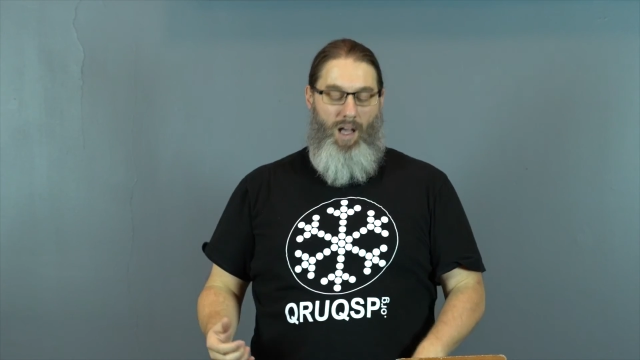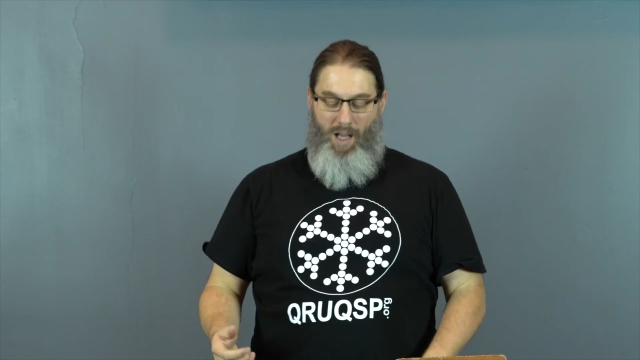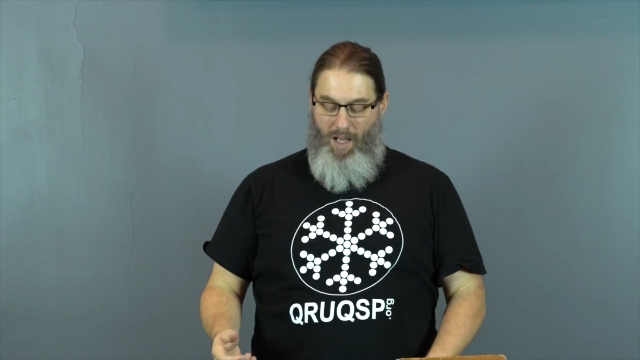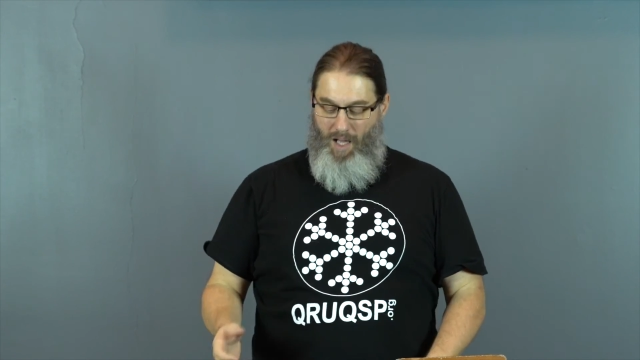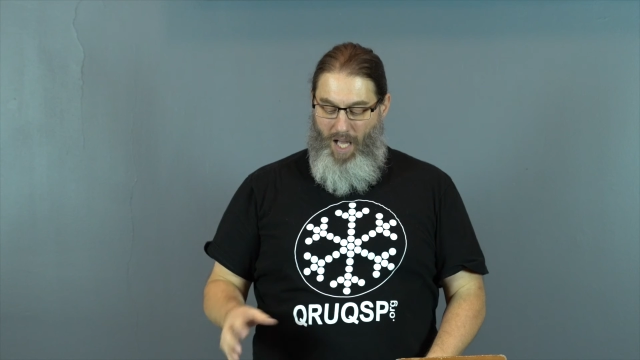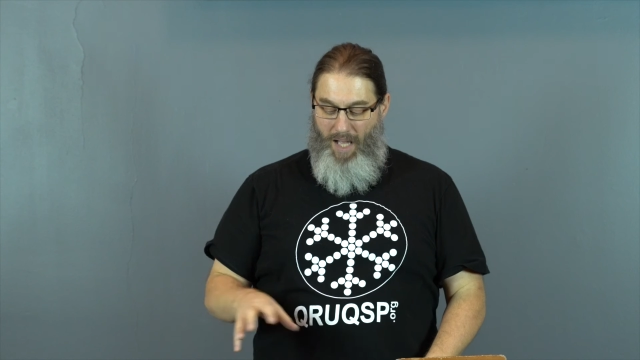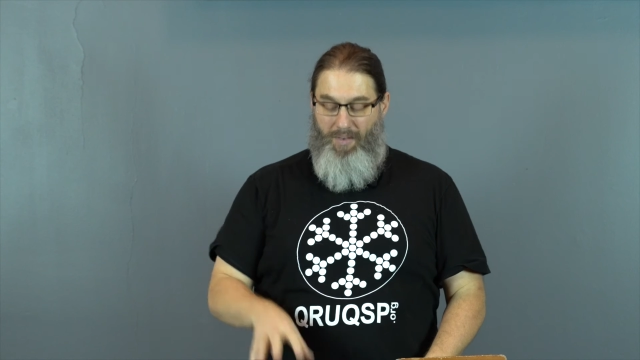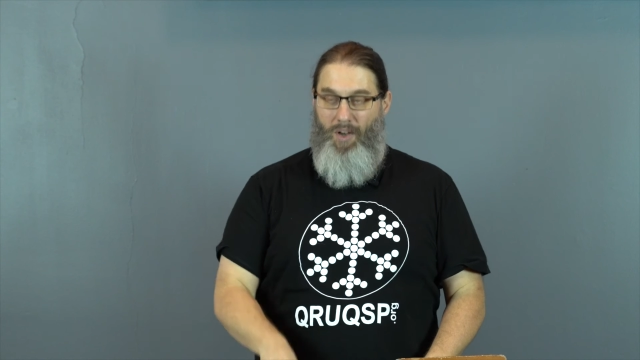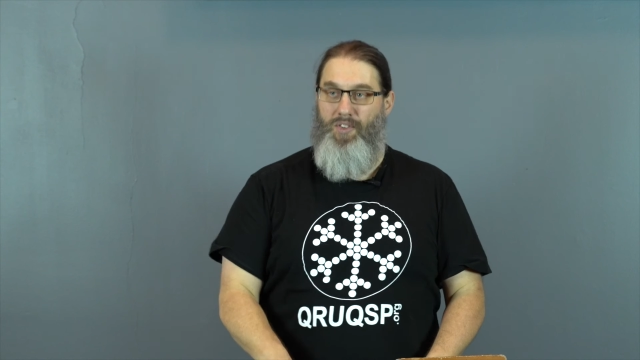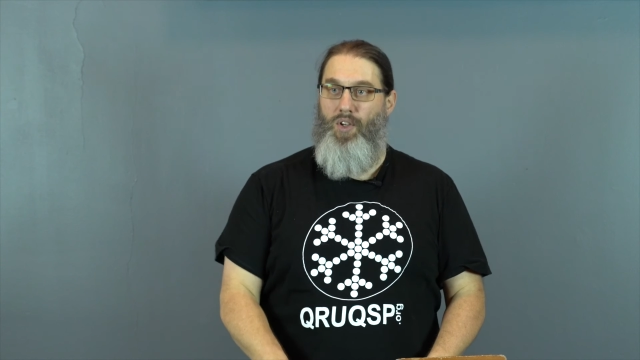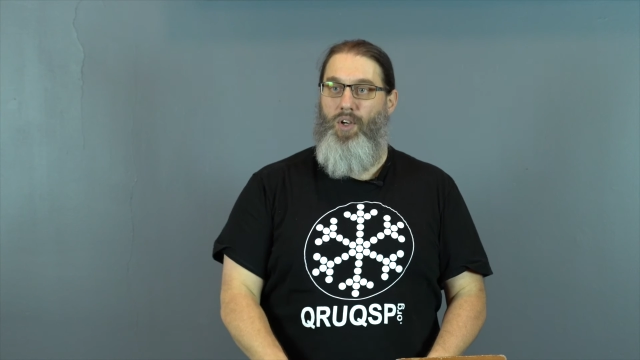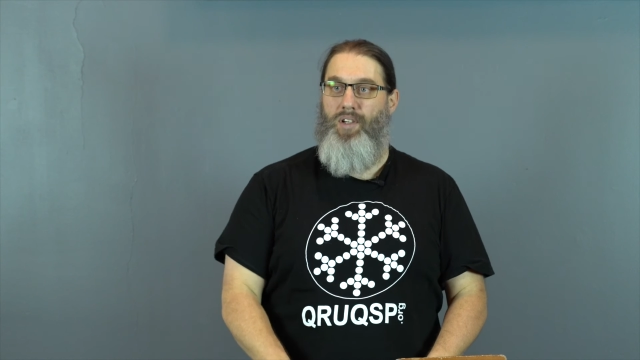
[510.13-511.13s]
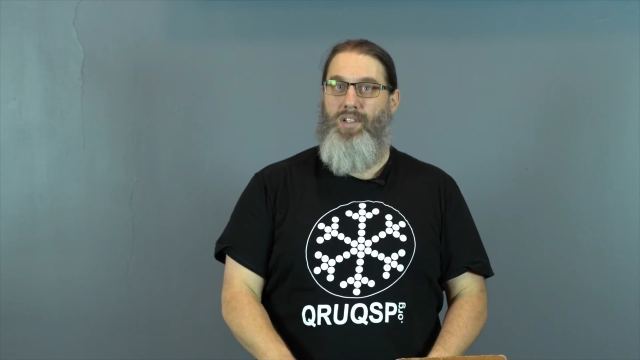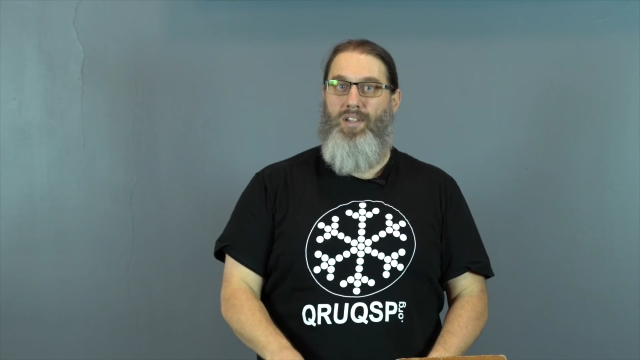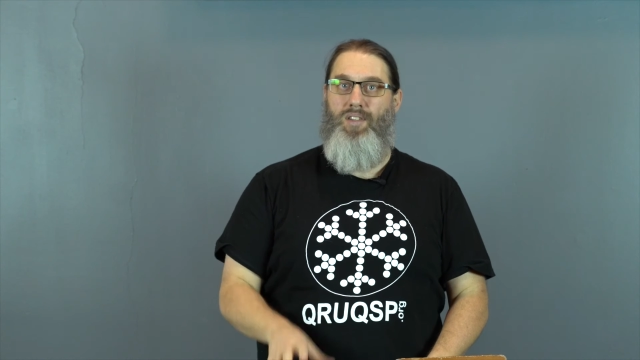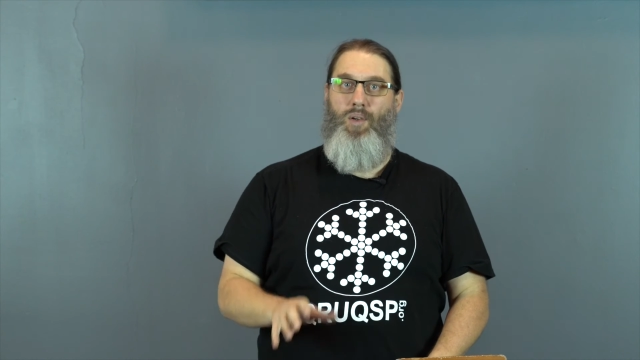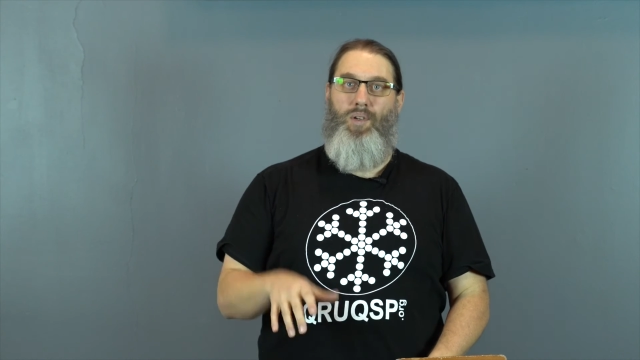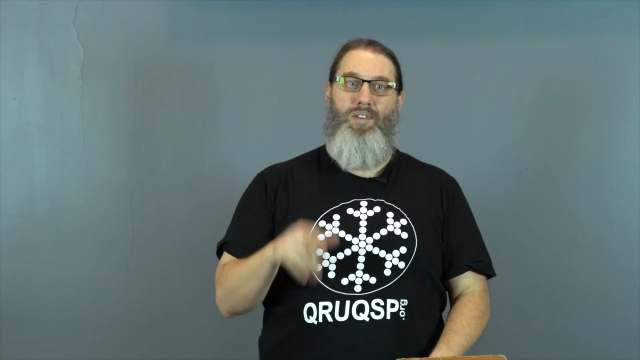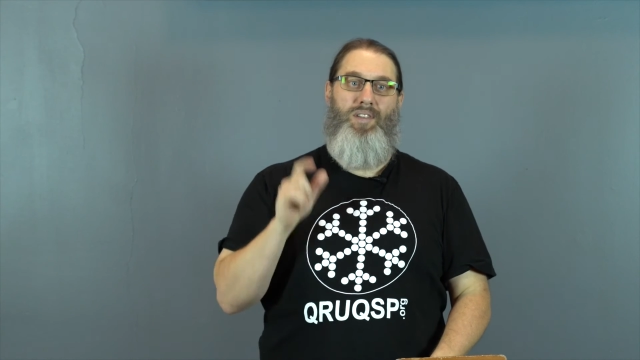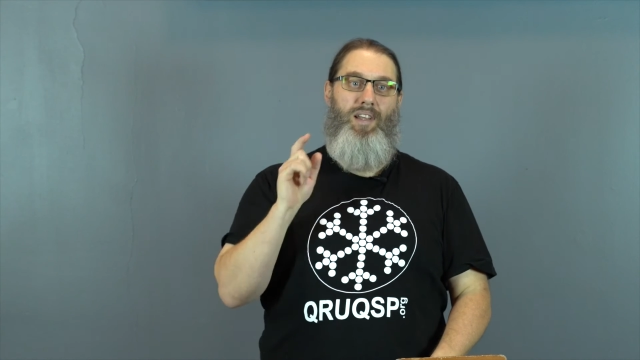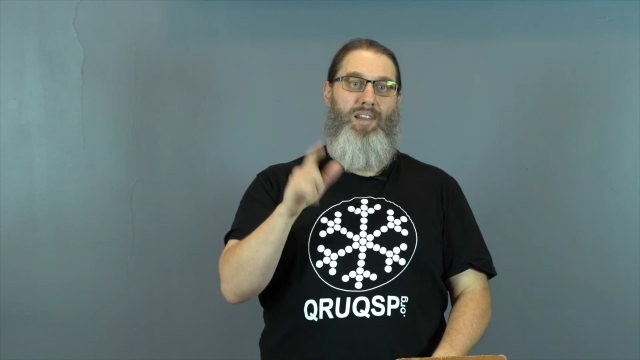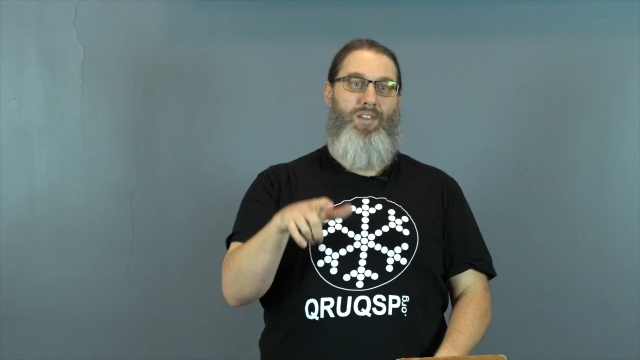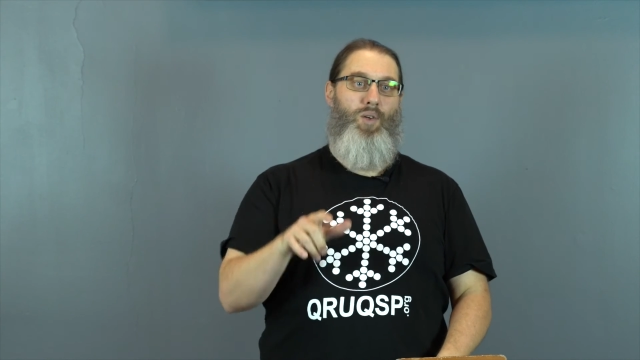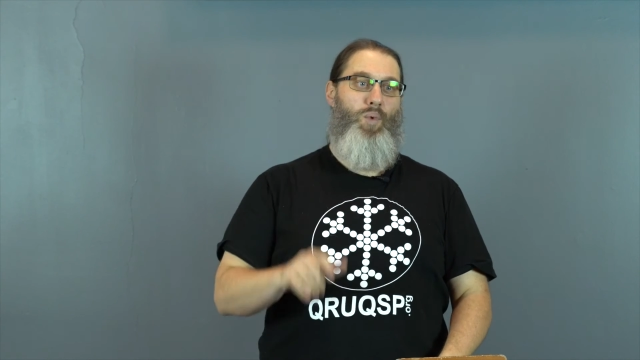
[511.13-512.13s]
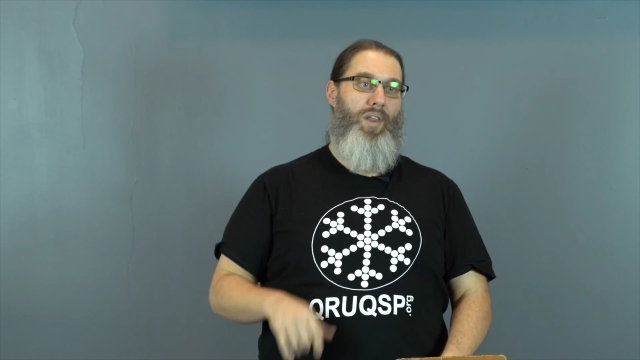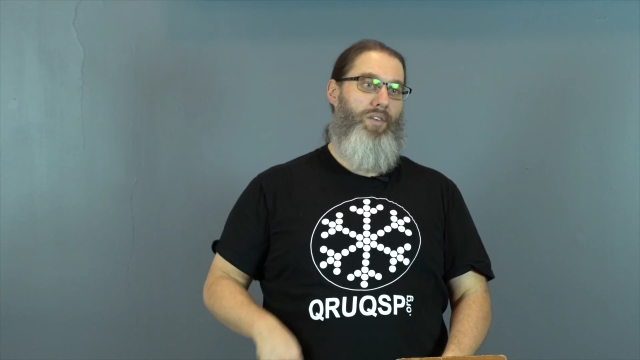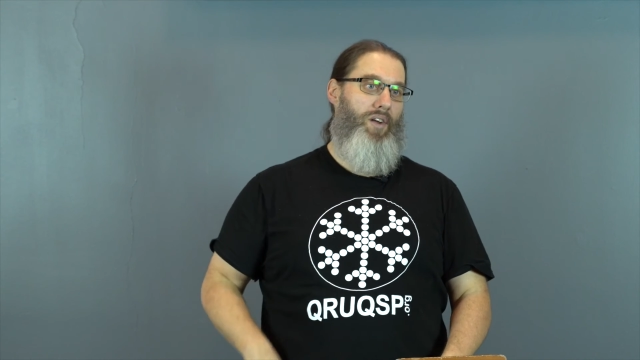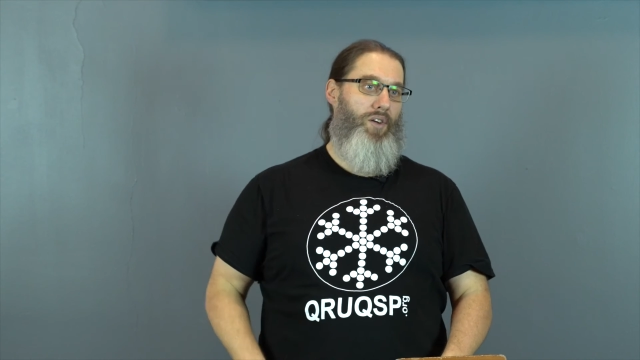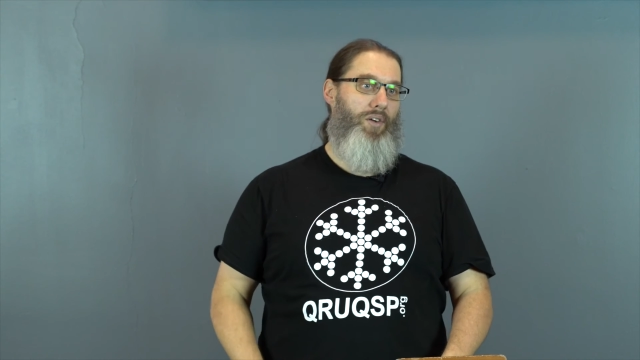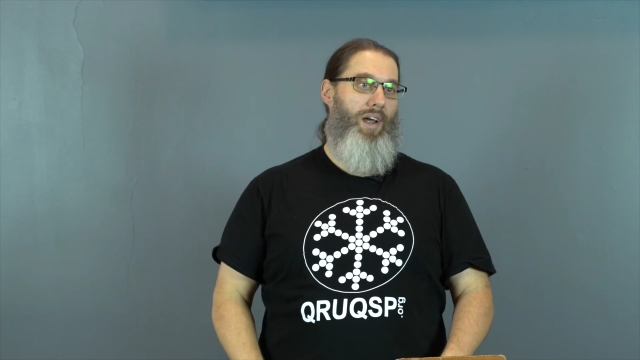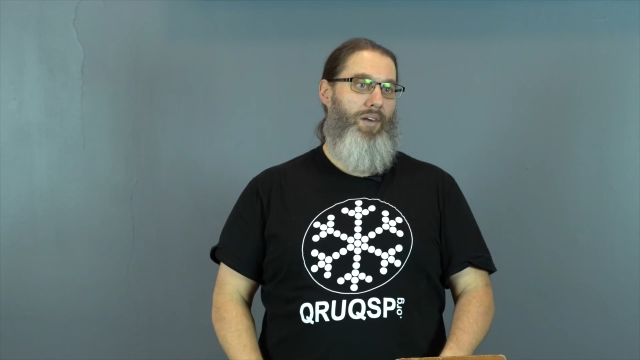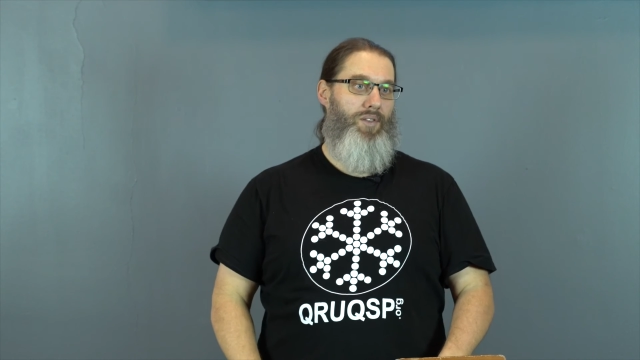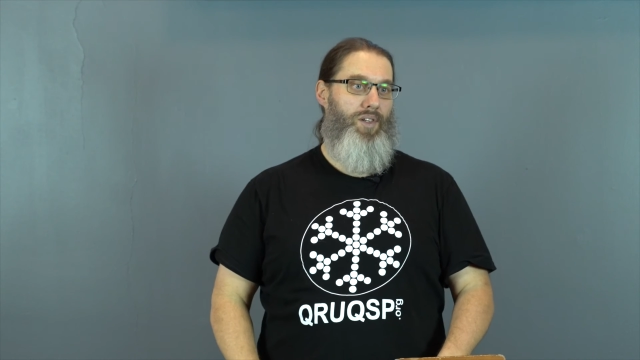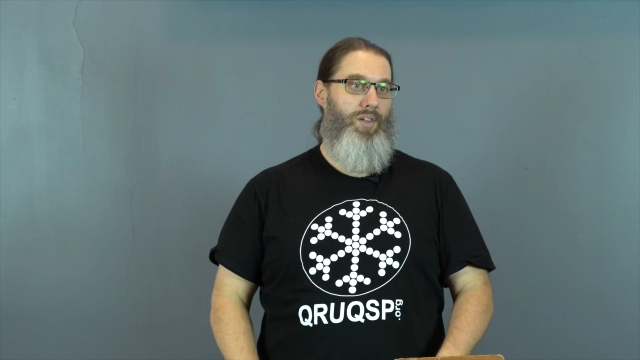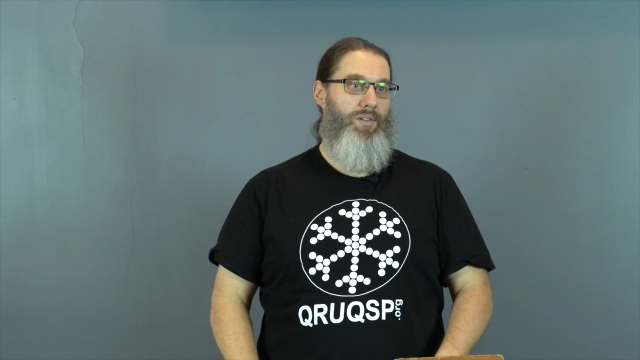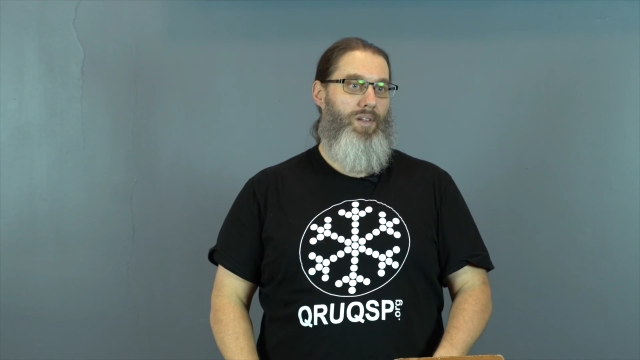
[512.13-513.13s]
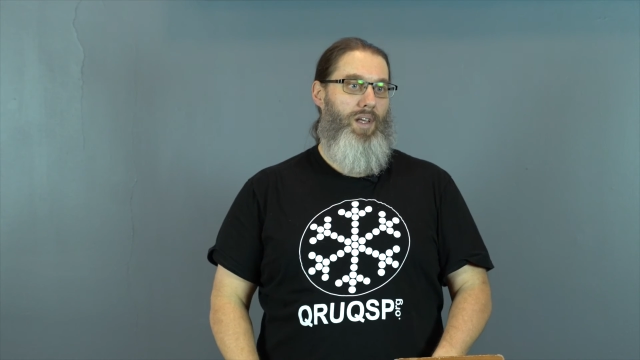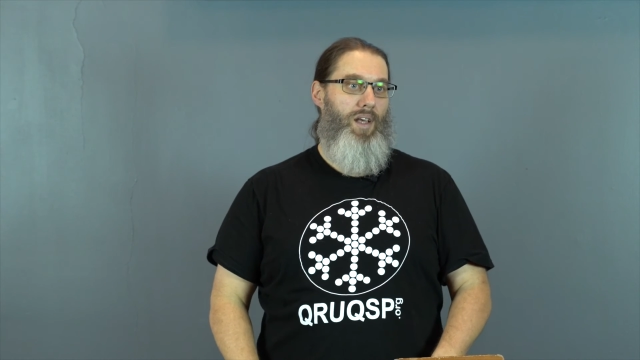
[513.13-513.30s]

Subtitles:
I've also hooked it so it'll send it to Weather Underground too.